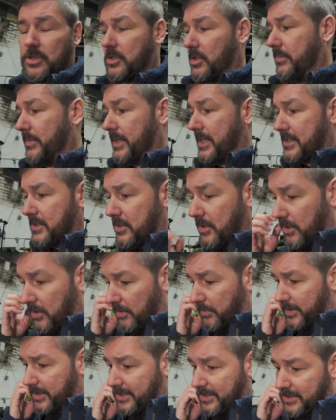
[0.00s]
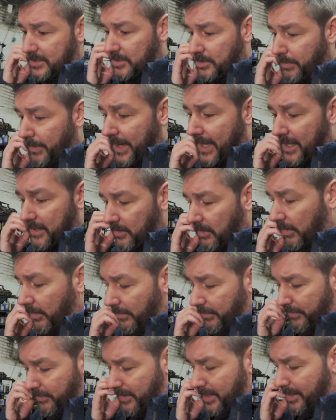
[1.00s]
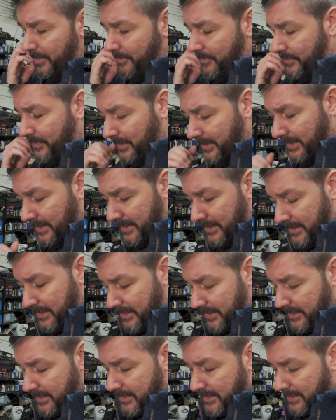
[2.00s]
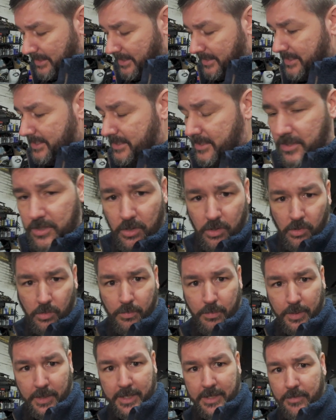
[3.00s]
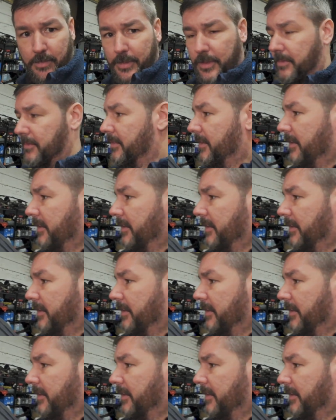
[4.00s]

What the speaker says: shown me this door, which is a spare door for it, and this is unbelievable.